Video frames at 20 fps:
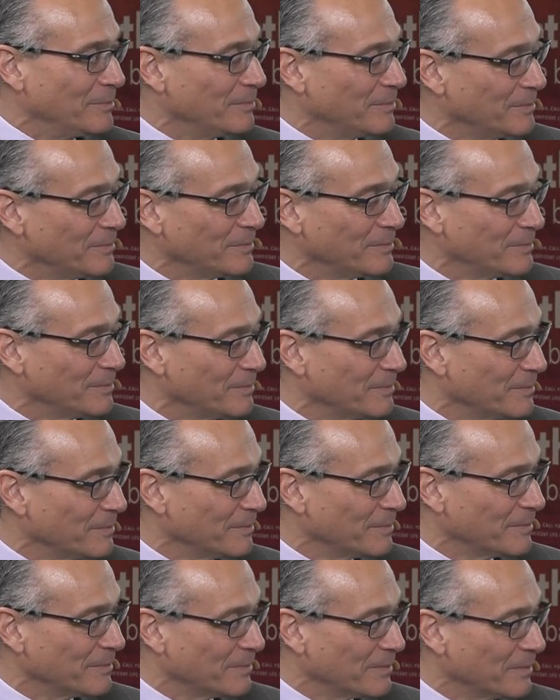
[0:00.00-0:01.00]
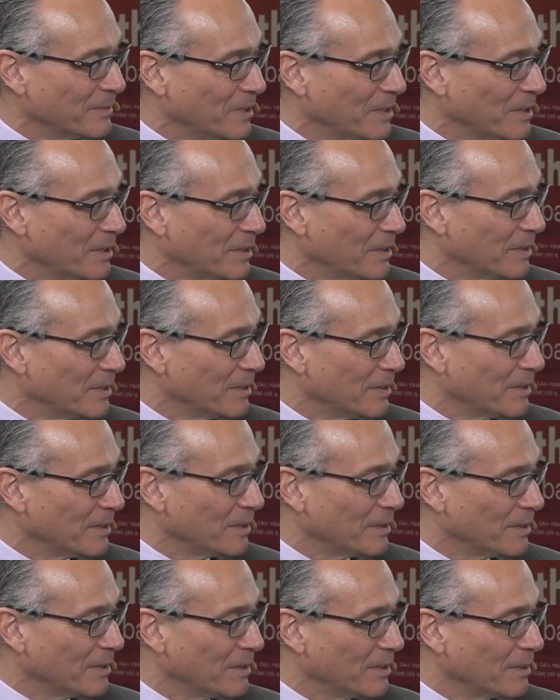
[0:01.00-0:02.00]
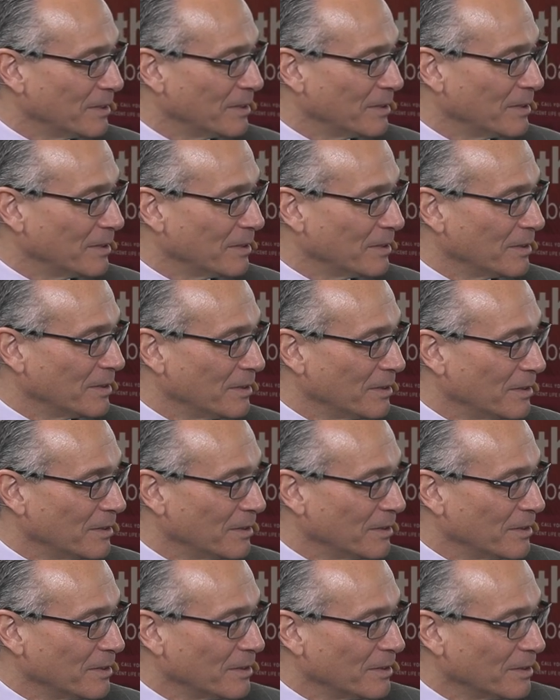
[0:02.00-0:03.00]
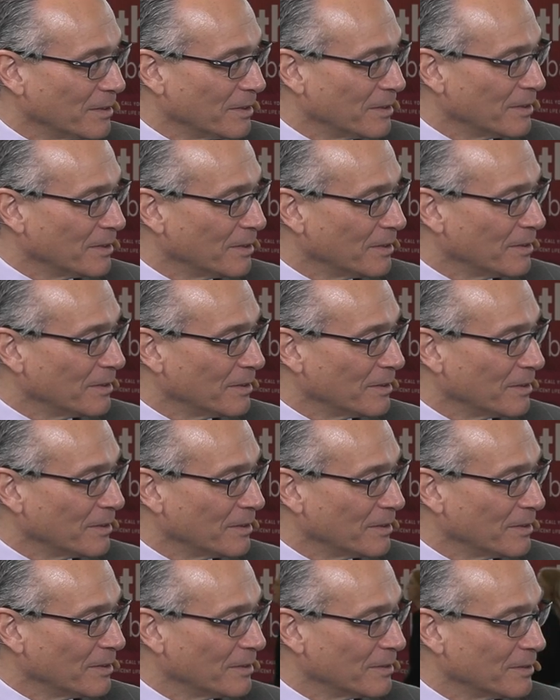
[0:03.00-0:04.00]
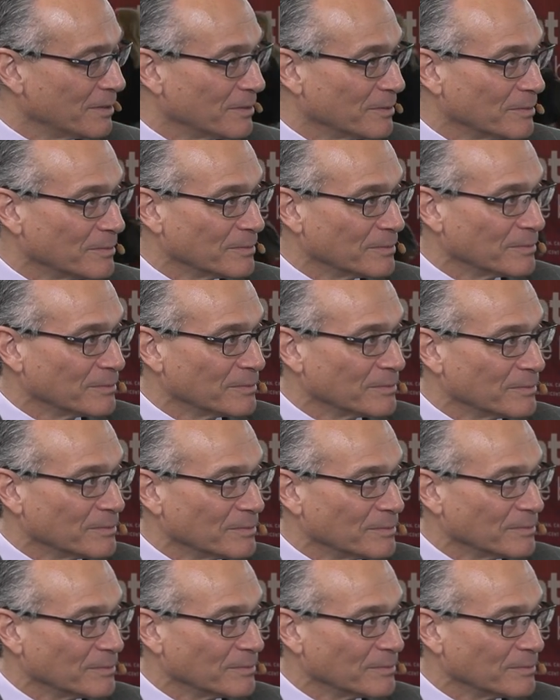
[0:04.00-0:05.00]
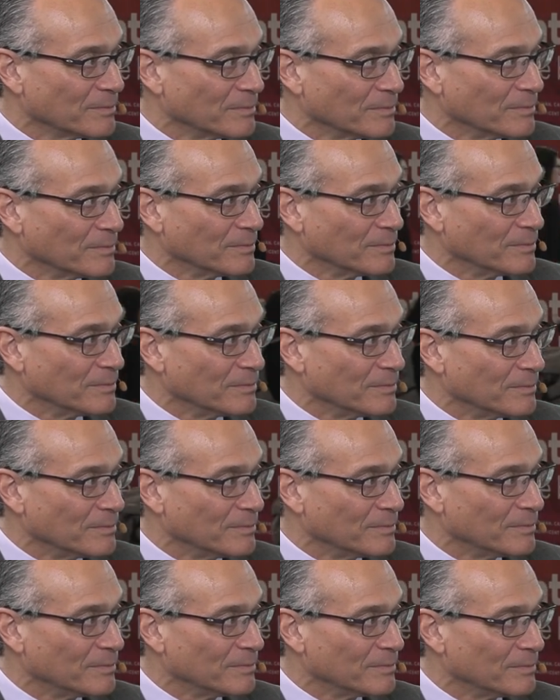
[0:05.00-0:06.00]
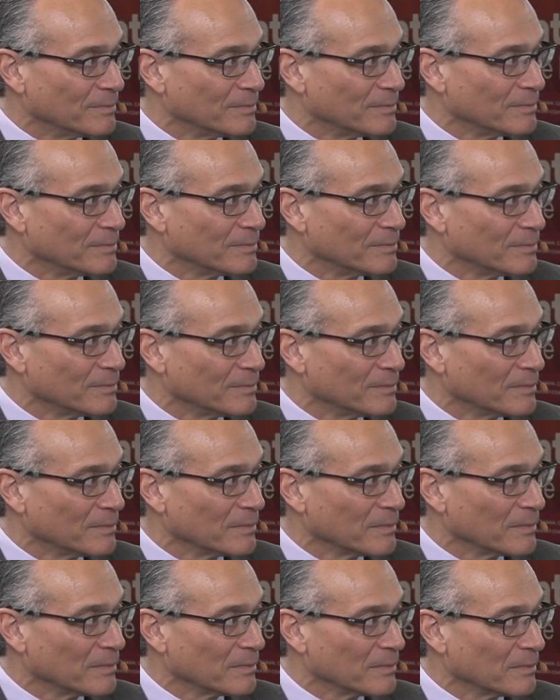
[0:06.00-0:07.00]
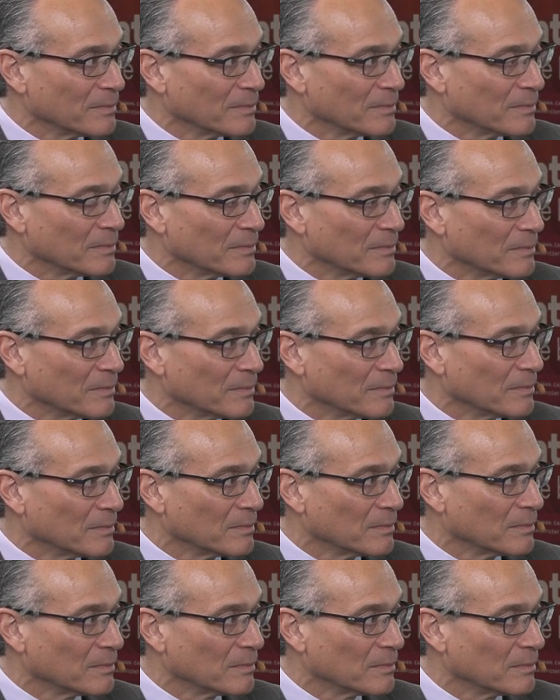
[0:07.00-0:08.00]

(not speaking)